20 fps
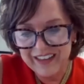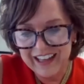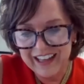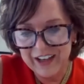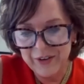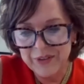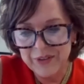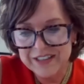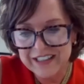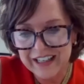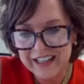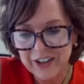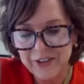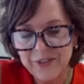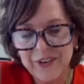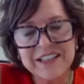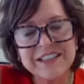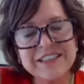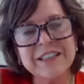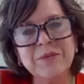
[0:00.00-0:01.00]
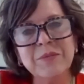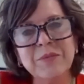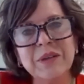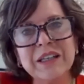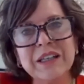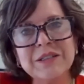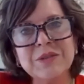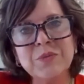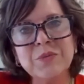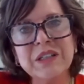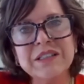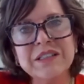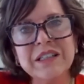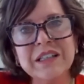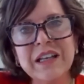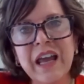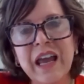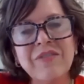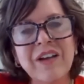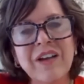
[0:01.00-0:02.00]
it was interesting because we
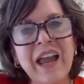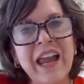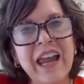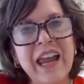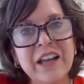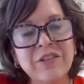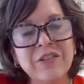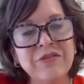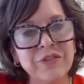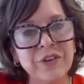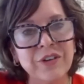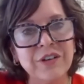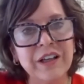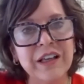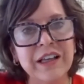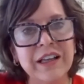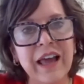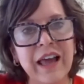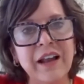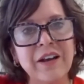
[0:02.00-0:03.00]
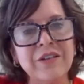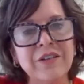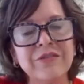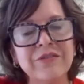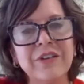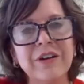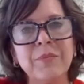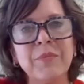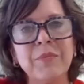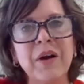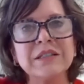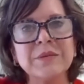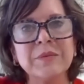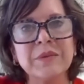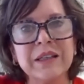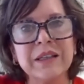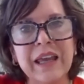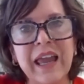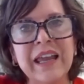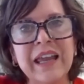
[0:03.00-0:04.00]
did have a handful, and out of
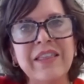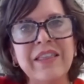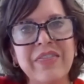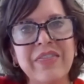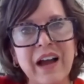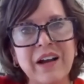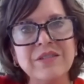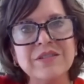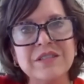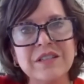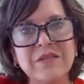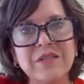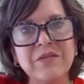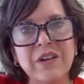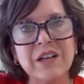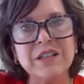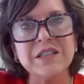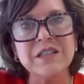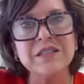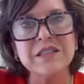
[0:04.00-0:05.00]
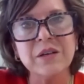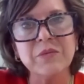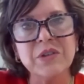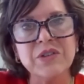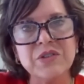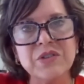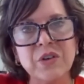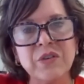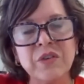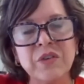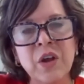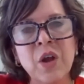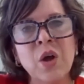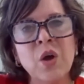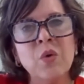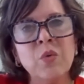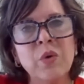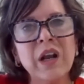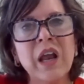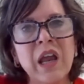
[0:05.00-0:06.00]
approximately 8,000 of the residents that we serve,
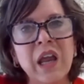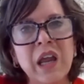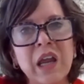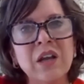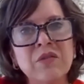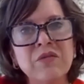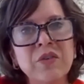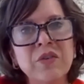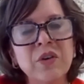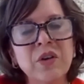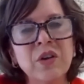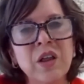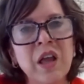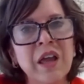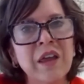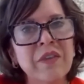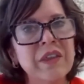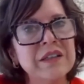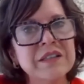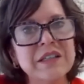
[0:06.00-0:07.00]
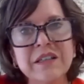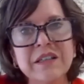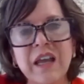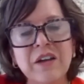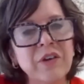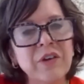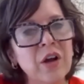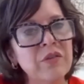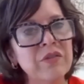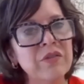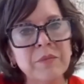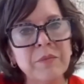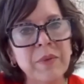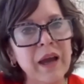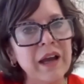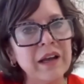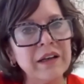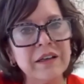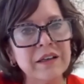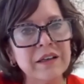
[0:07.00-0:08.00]
we had a handful that didn't have COVID
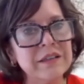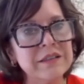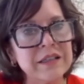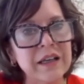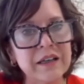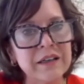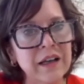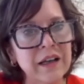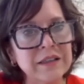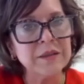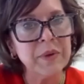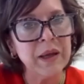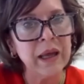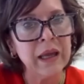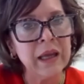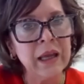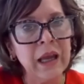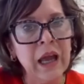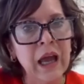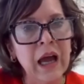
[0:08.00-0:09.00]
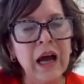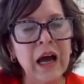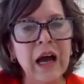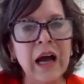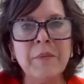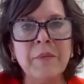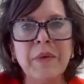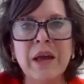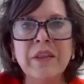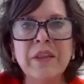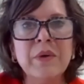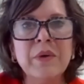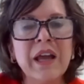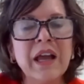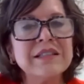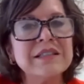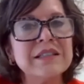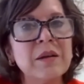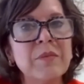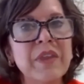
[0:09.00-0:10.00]
impact and decided to pay. And then we
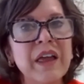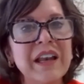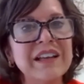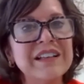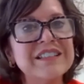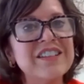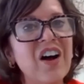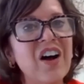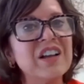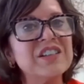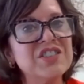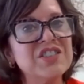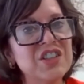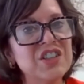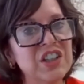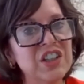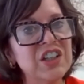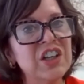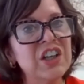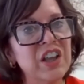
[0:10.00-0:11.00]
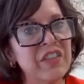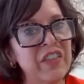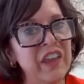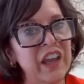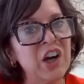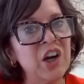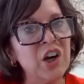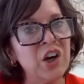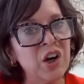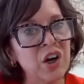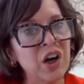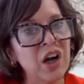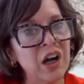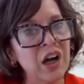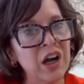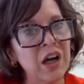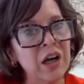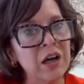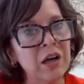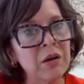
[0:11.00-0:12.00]
had some that exhausted their
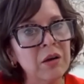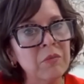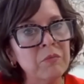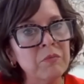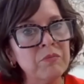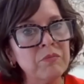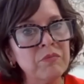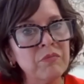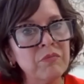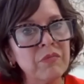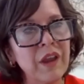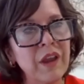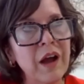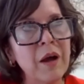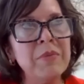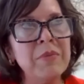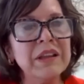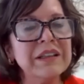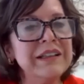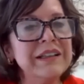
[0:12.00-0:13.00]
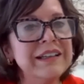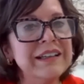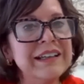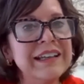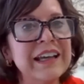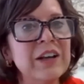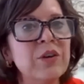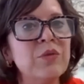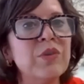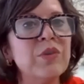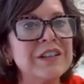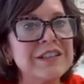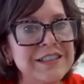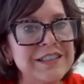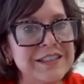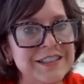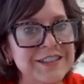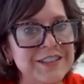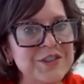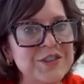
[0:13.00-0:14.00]
ability to get rental
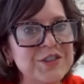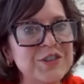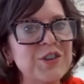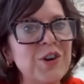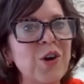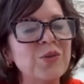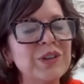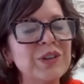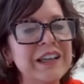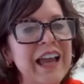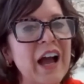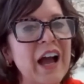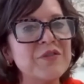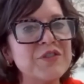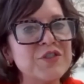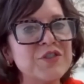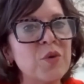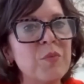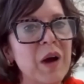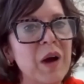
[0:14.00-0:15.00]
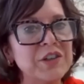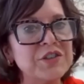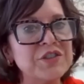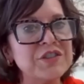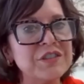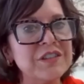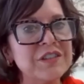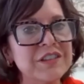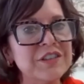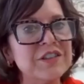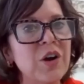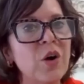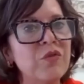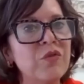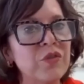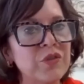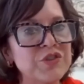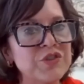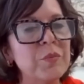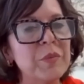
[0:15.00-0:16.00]
assistance because you could only have so much
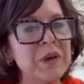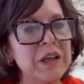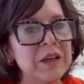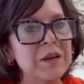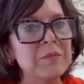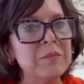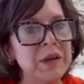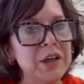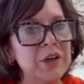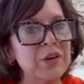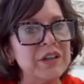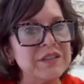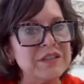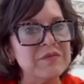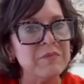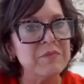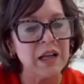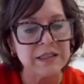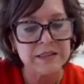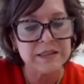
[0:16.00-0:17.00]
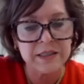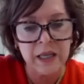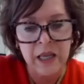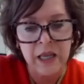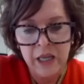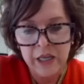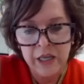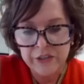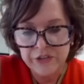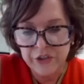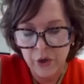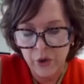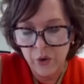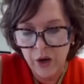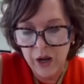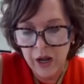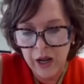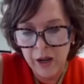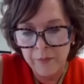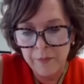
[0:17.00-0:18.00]
over so many periods of months.
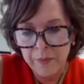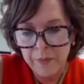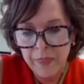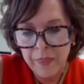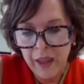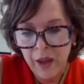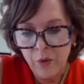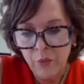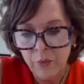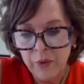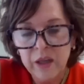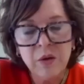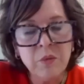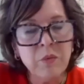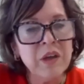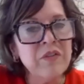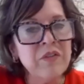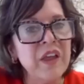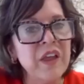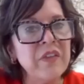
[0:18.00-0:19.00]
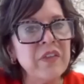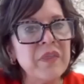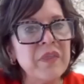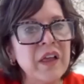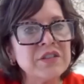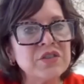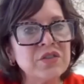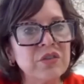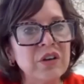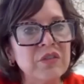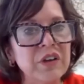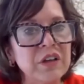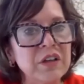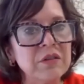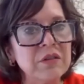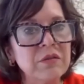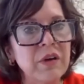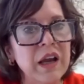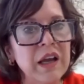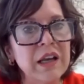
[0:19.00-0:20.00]
So we think that that's terrific,
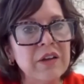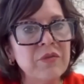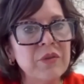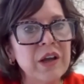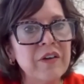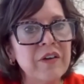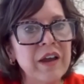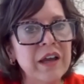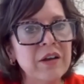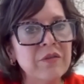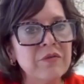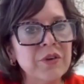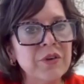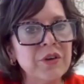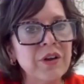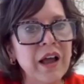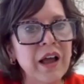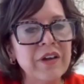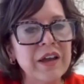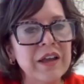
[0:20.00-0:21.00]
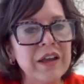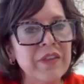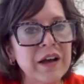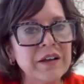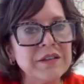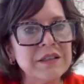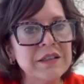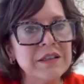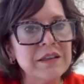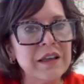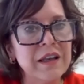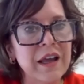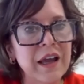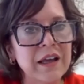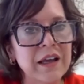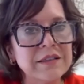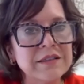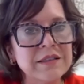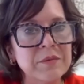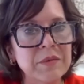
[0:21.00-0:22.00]
right? If we have a handful out of 8,000 that
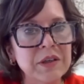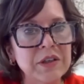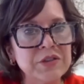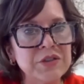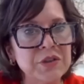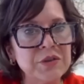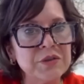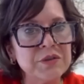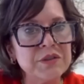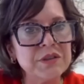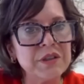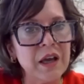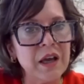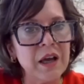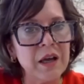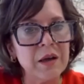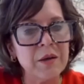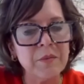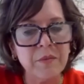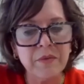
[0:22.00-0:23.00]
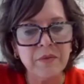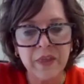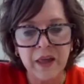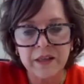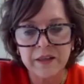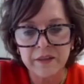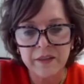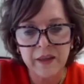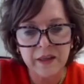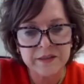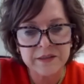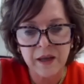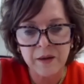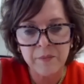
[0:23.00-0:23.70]
had some issues, that's